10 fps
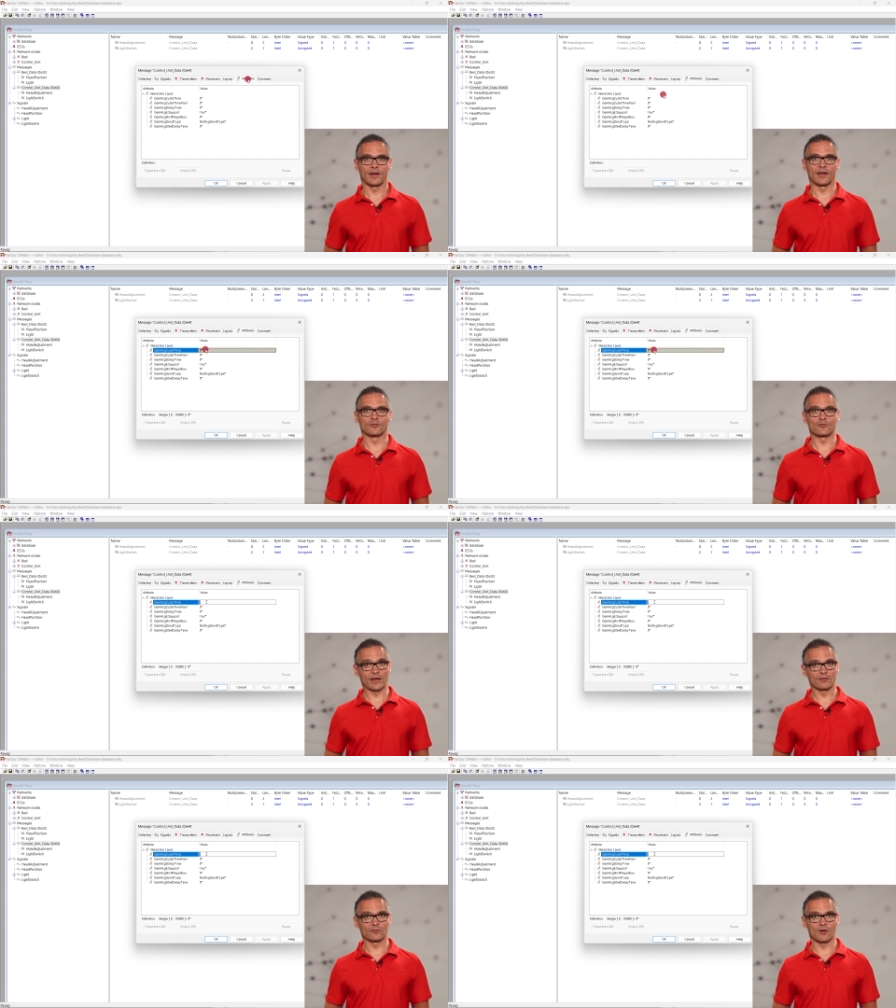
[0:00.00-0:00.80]
and
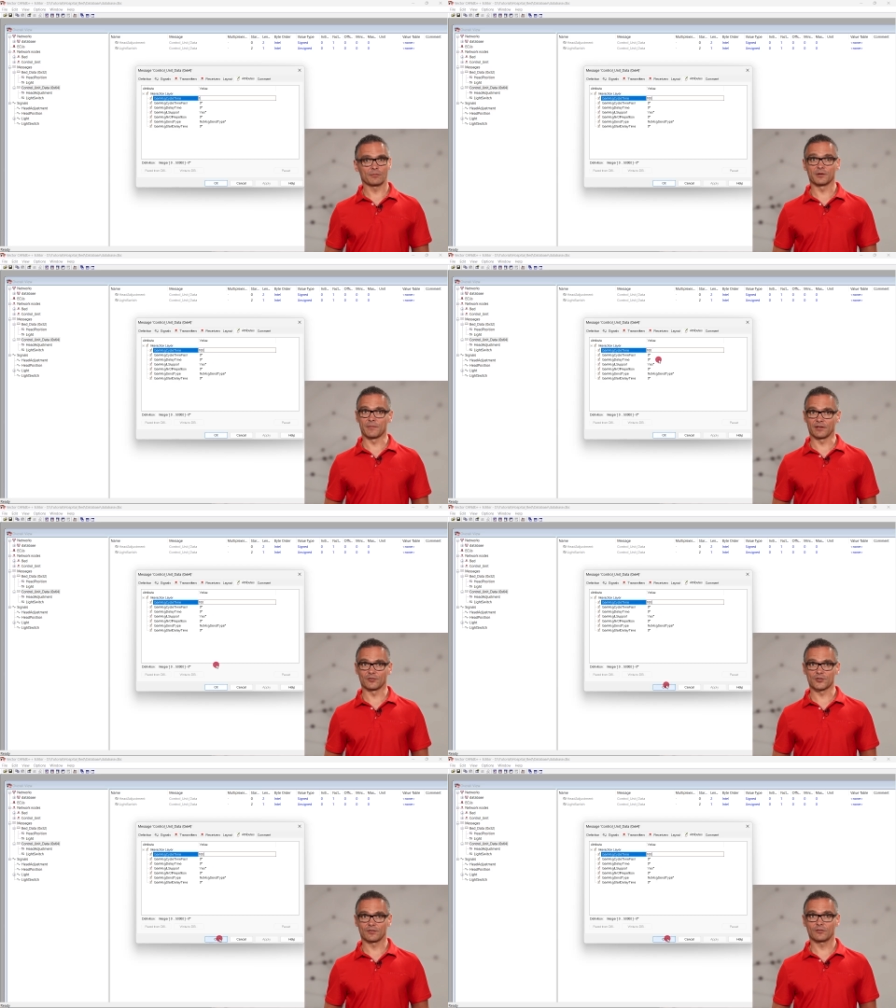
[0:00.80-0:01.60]
drag and drop the
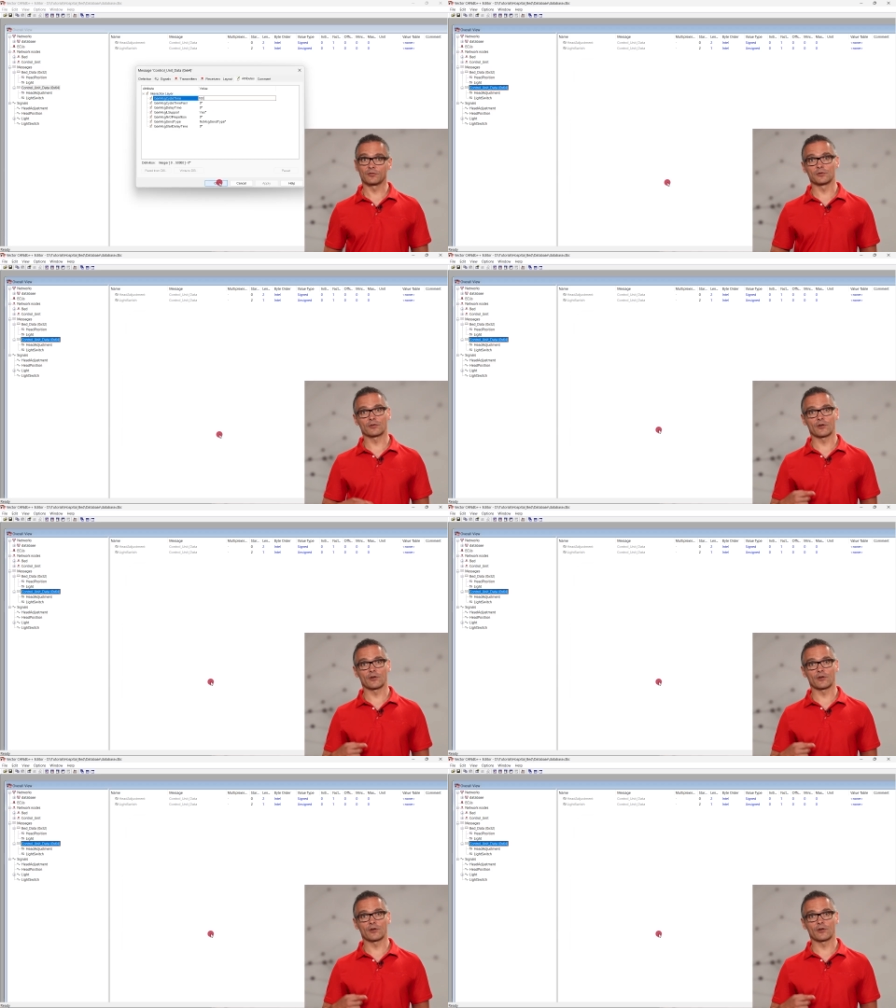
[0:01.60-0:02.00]
messages to the